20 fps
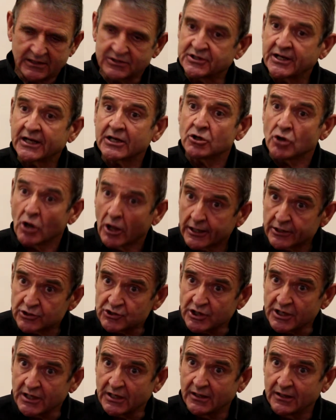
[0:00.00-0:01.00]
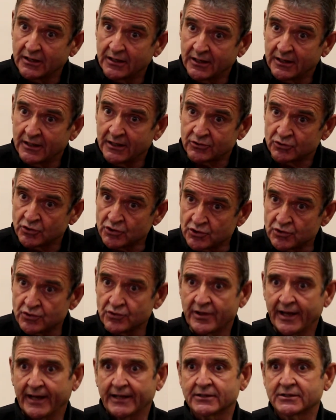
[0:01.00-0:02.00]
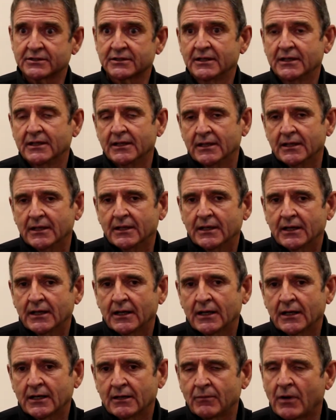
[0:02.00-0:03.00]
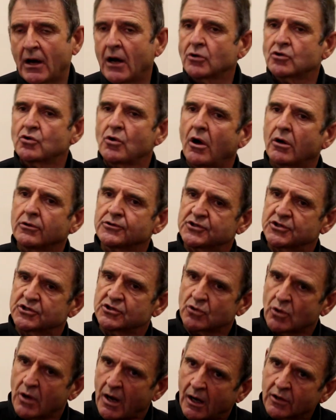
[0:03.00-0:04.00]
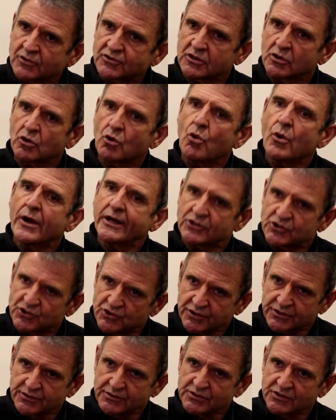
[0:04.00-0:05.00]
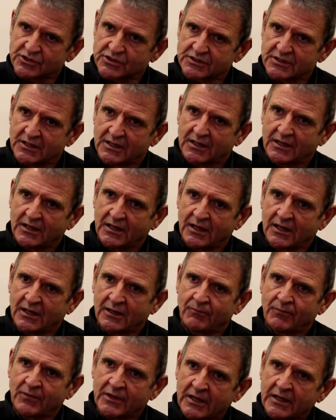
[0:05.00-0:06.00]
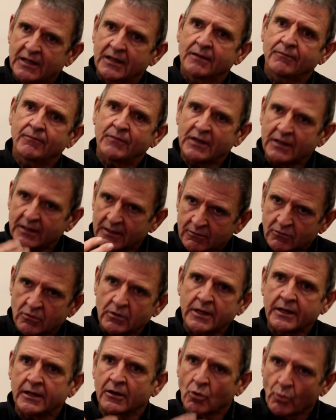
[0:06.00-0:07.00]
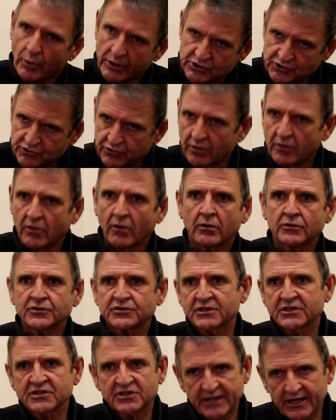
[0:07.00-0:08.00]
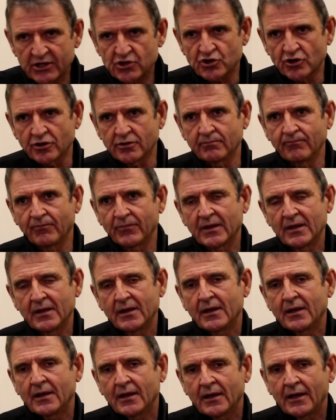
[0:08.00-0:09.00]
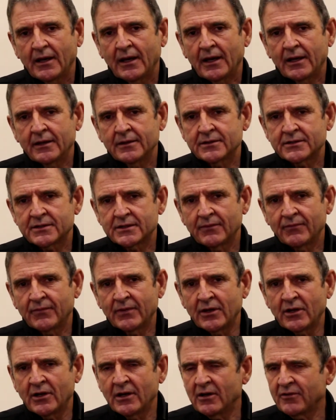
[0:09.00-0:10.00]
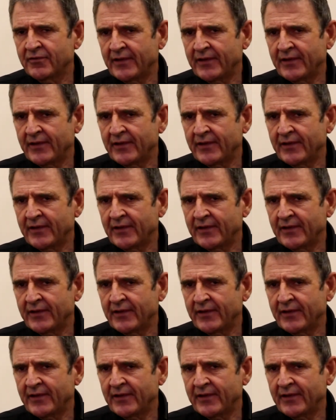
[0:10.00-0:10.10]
technology to do that, how to answer questions in a question and answer session. And you know,